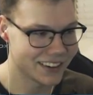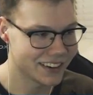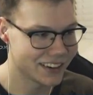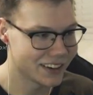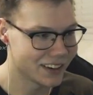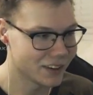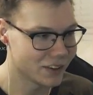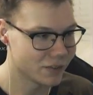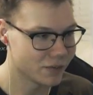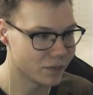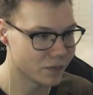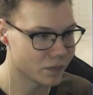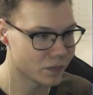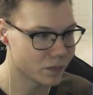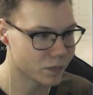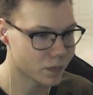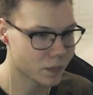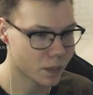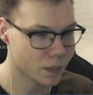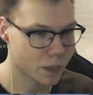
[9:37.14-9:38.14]
oh, oh, the bank's getting
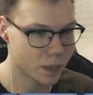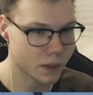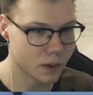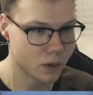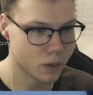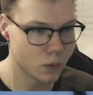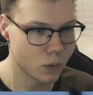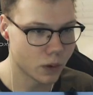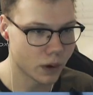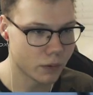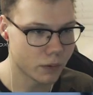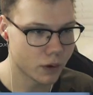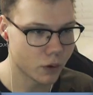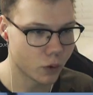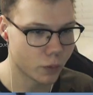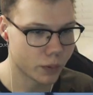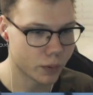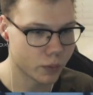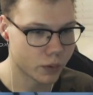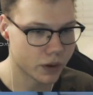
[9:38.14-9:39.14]
robbed actually. So we Ooh, I
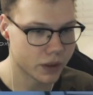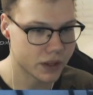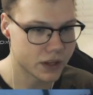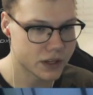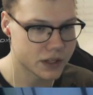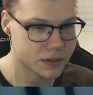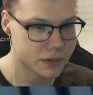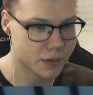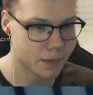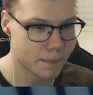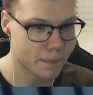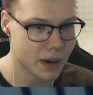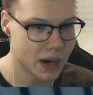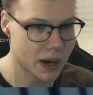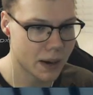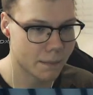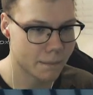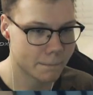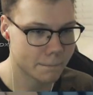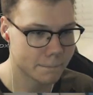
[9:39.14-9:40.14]
want to open one of these. We
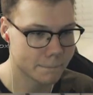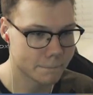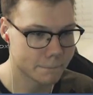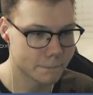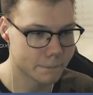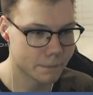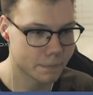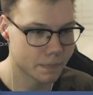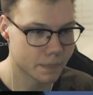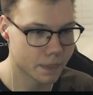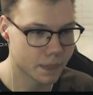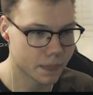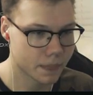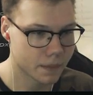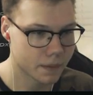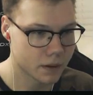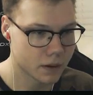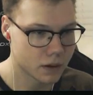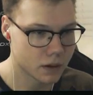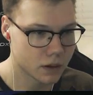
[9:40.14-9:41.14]
Bam. gotta go back.
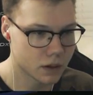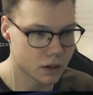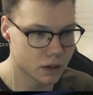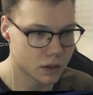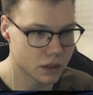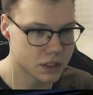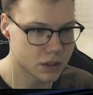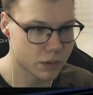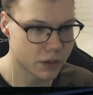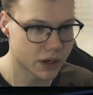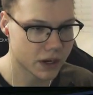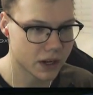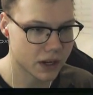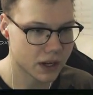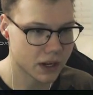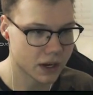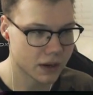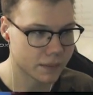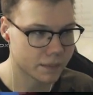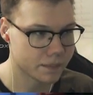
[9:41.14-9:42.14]
See what I
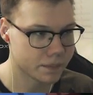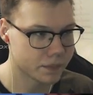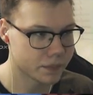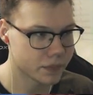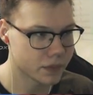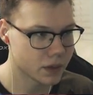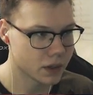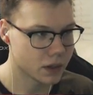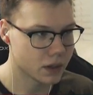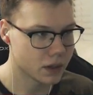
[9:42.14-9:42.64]
can get.